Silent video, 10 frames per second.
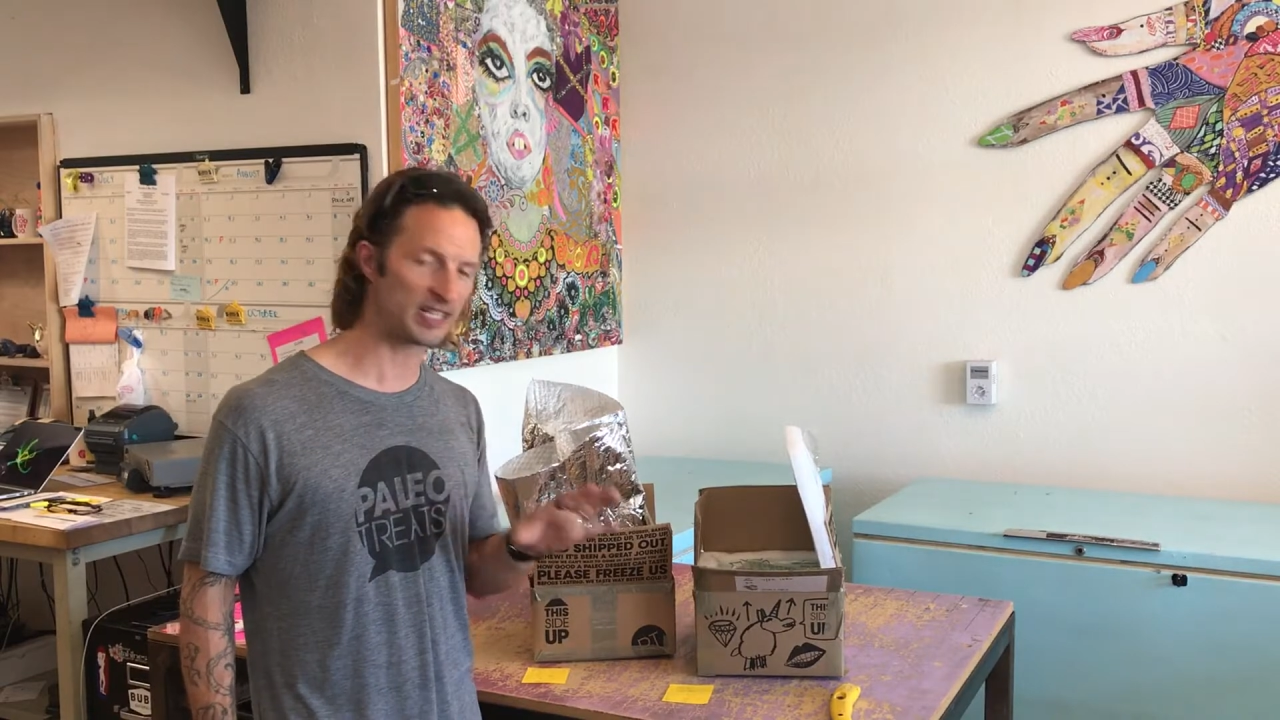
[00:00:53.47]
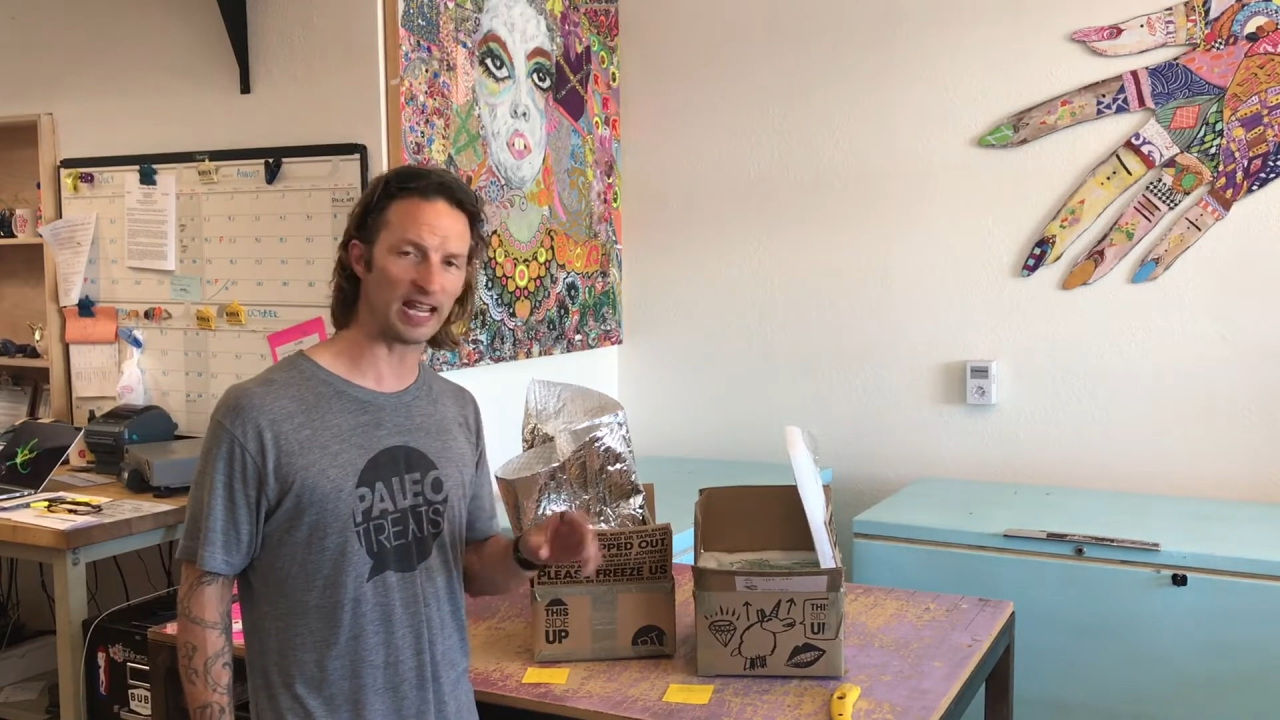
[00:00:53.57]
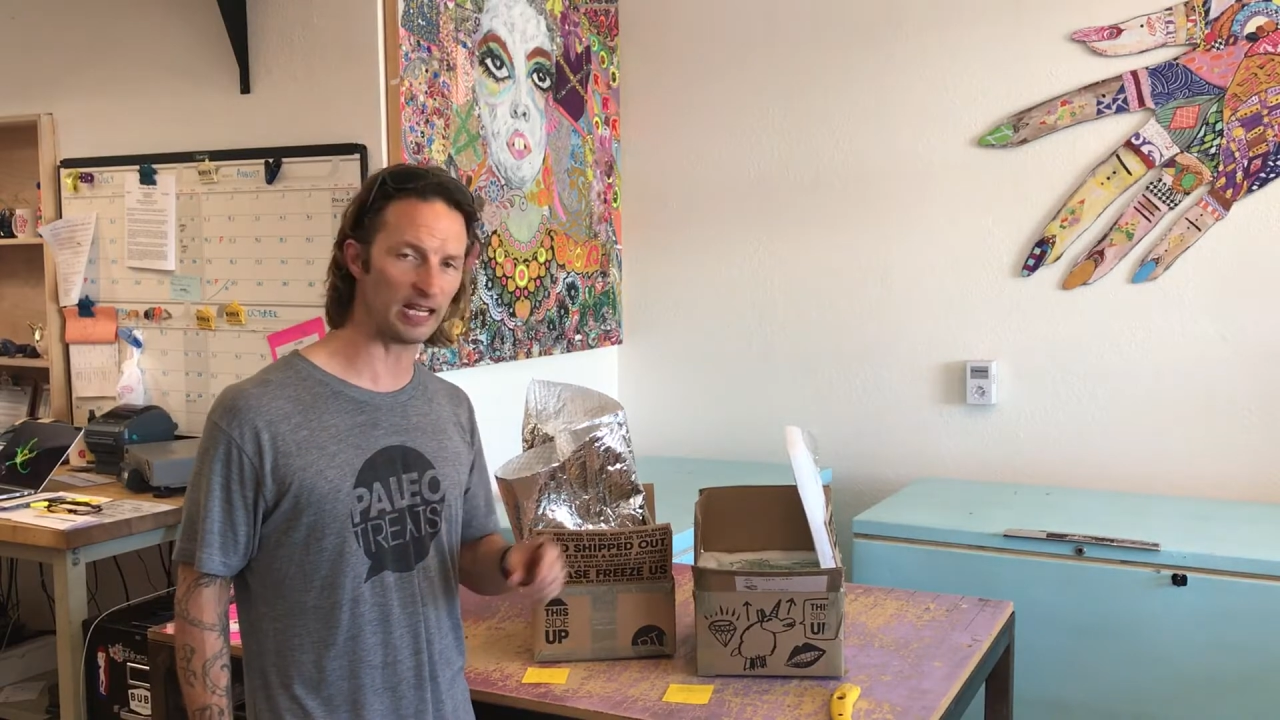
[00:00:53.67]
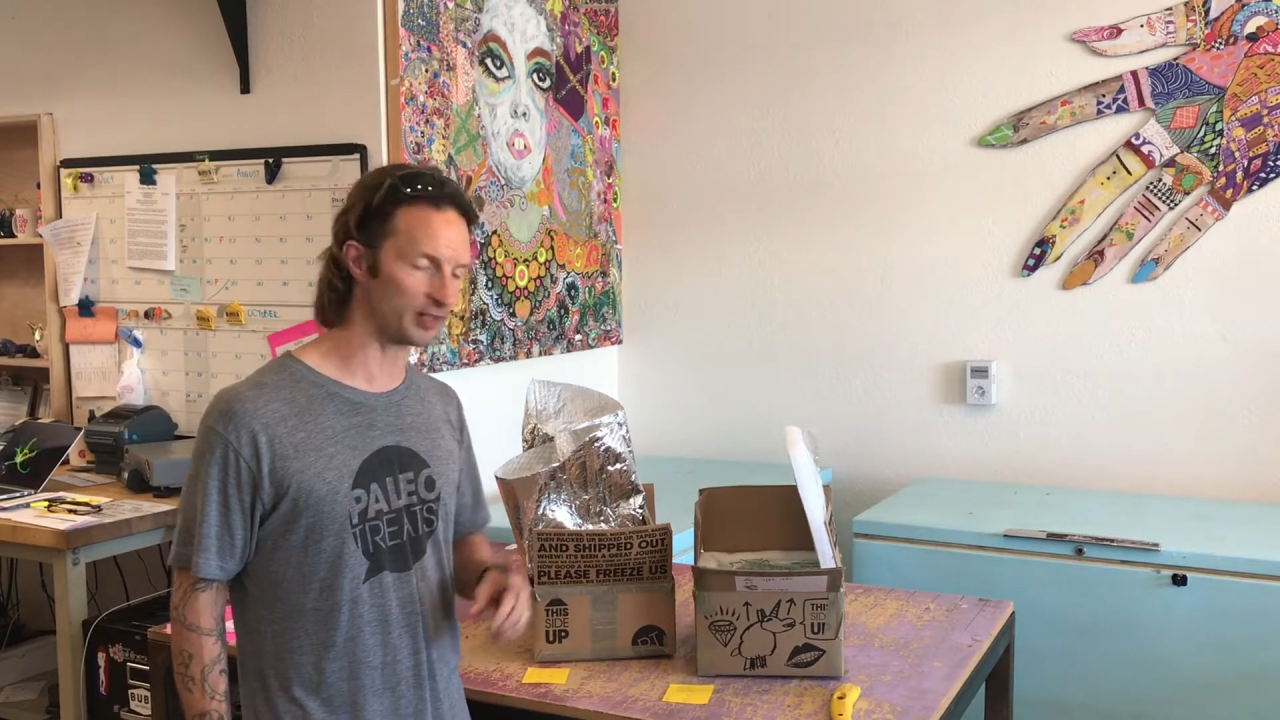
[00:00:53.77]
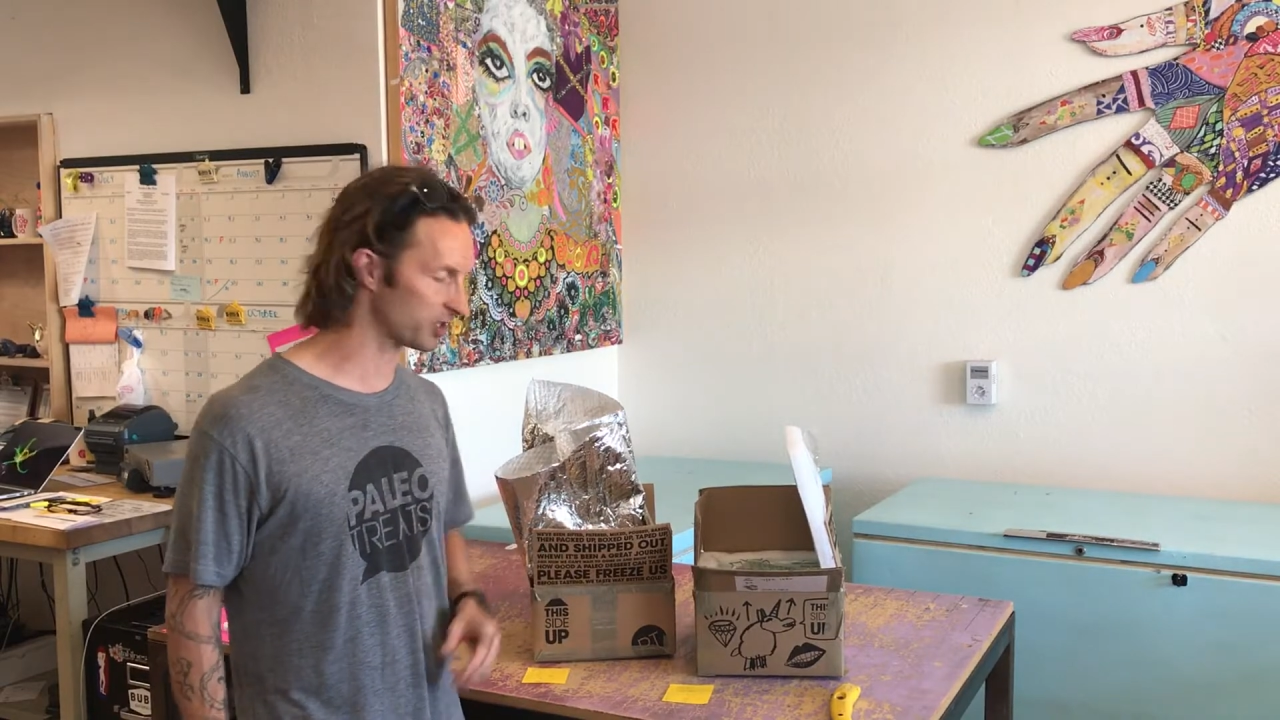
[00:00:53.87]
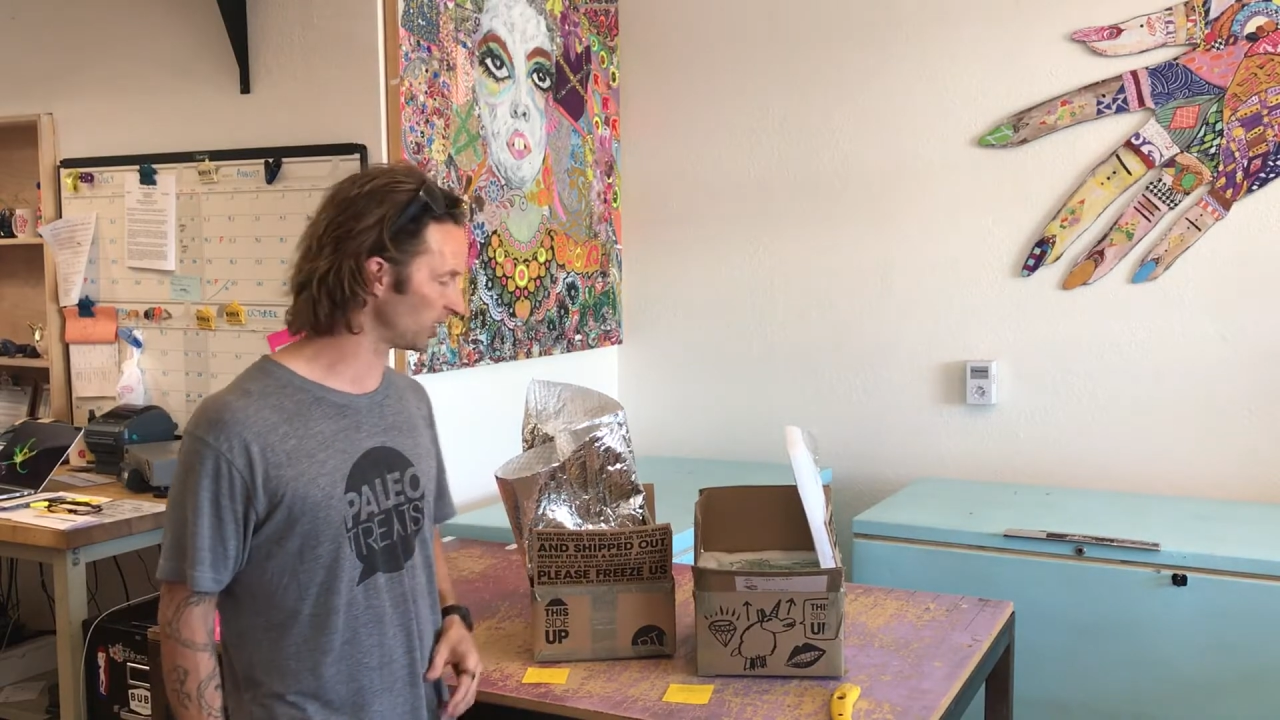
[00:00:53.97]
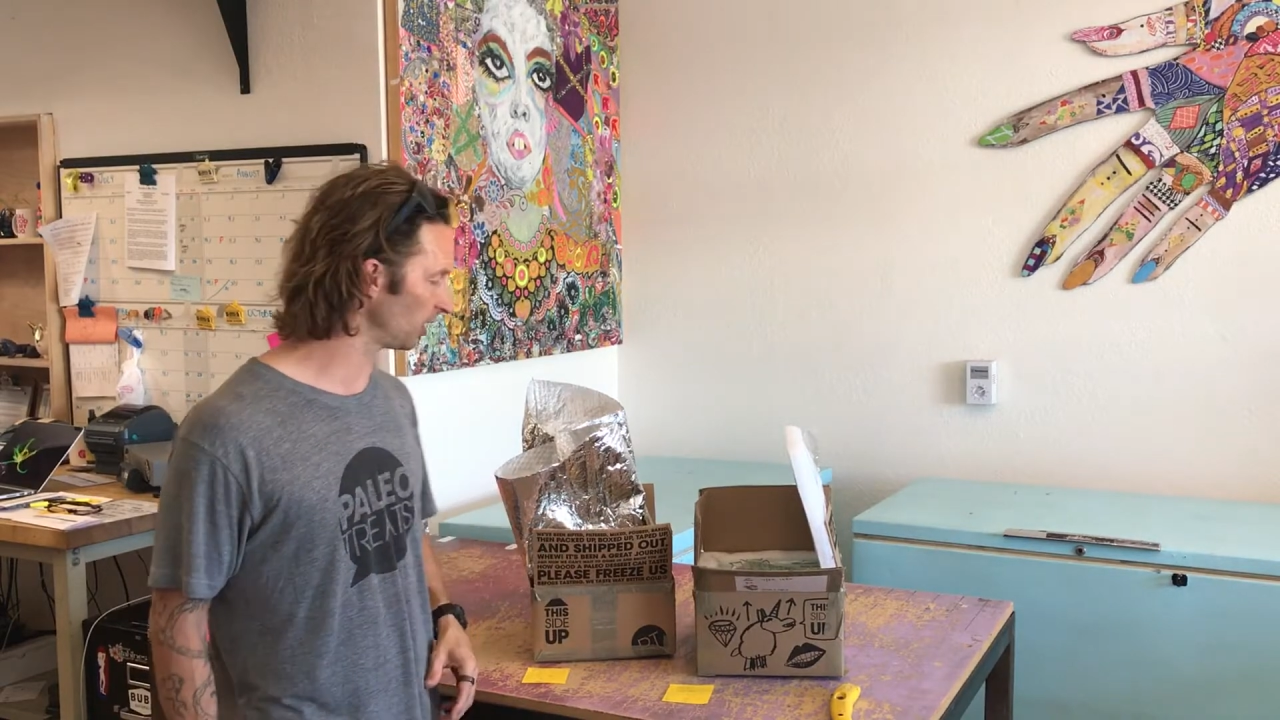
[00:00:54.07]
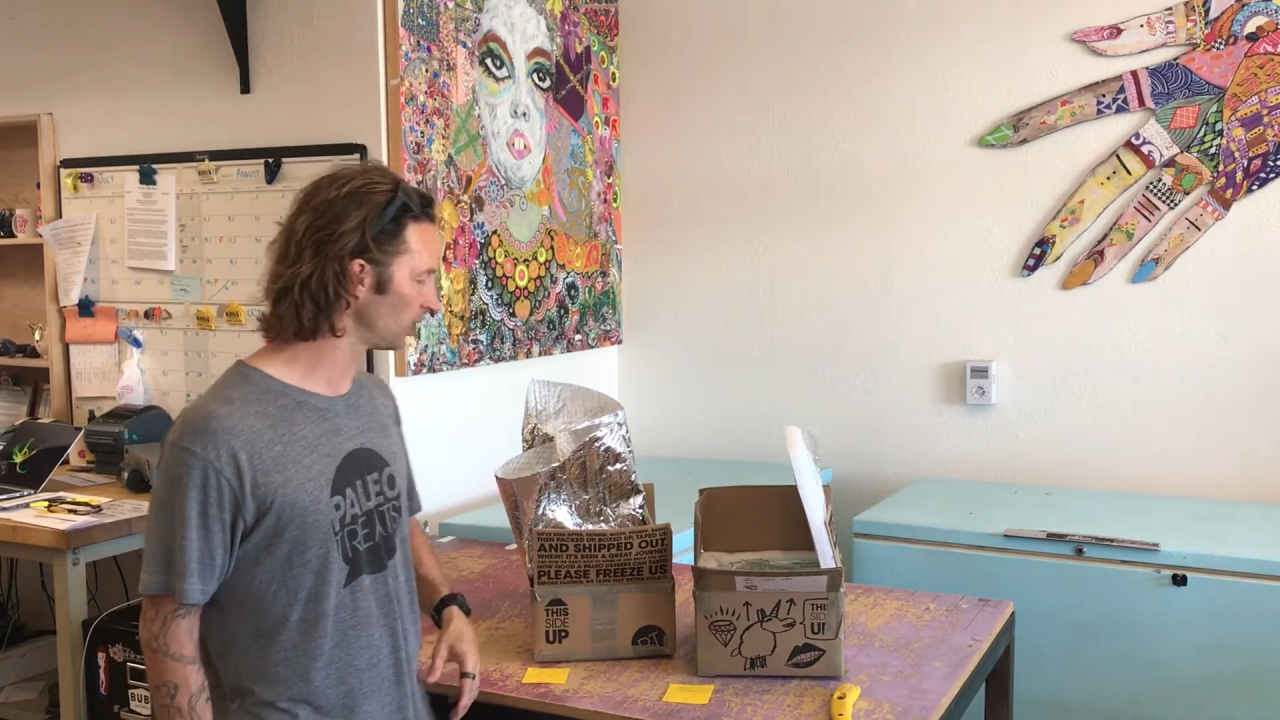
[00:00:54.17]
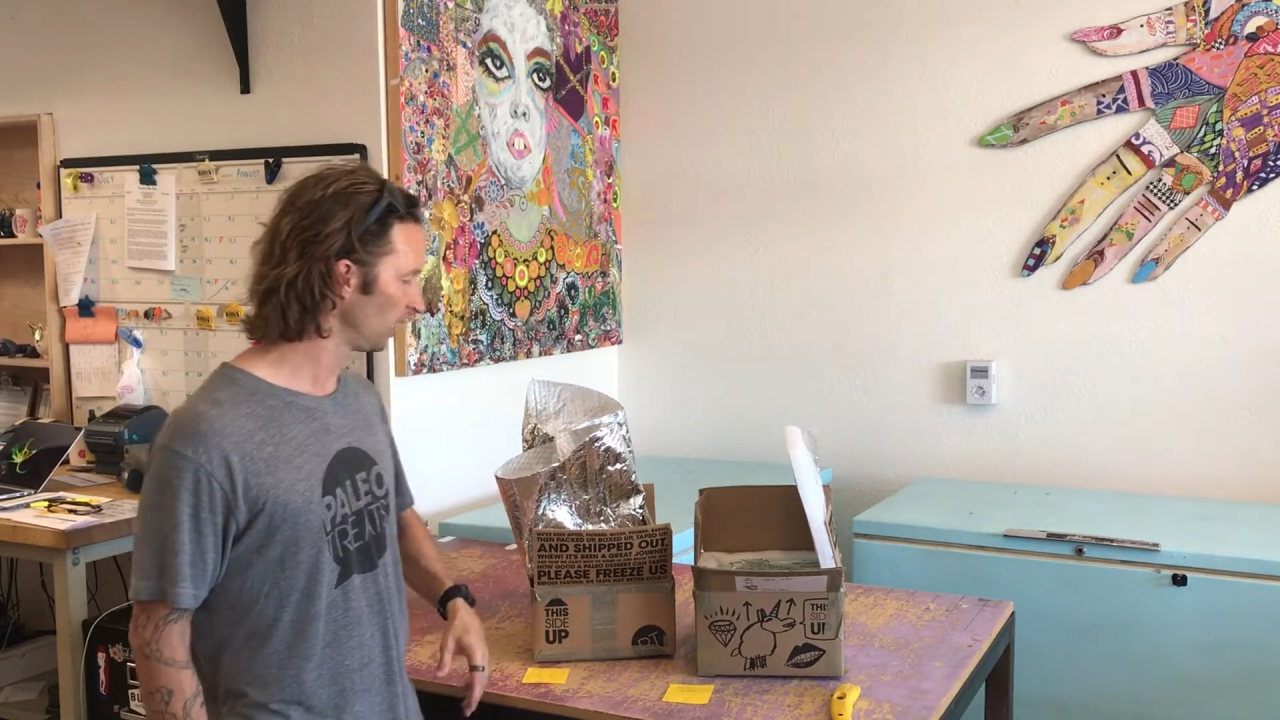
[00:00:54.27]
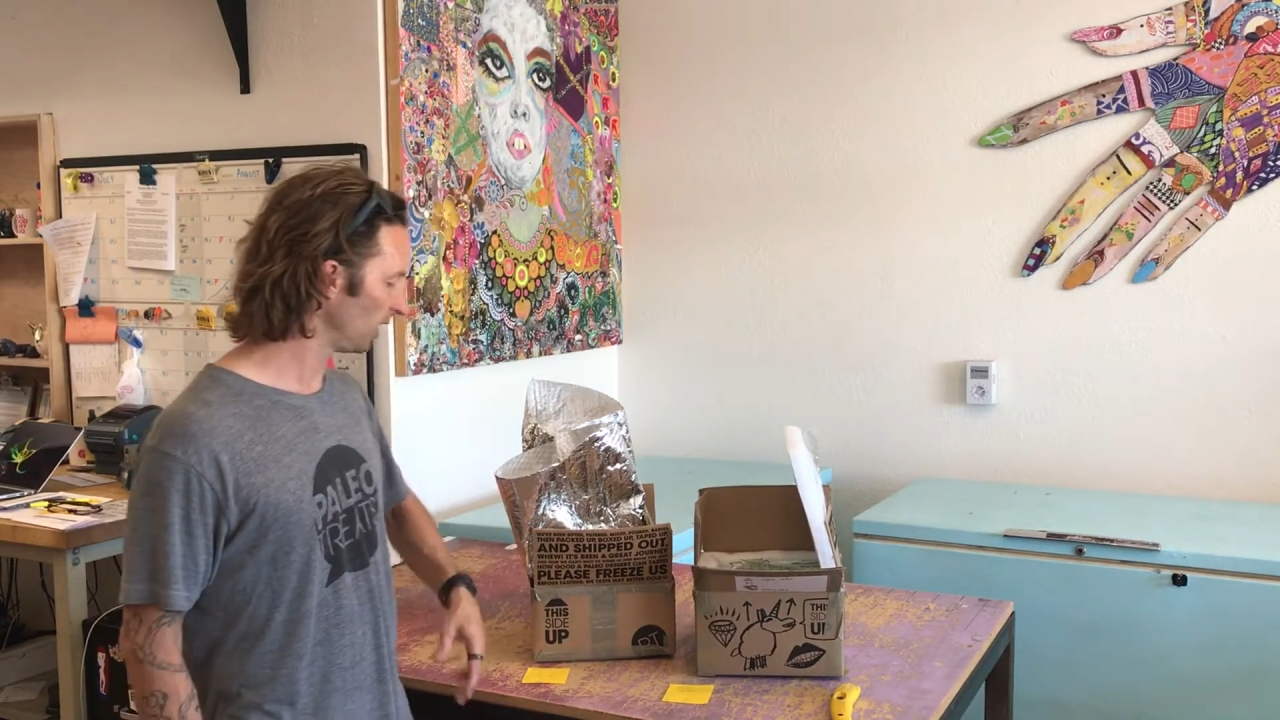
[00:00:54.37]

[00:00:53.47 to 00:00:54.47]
day and this thing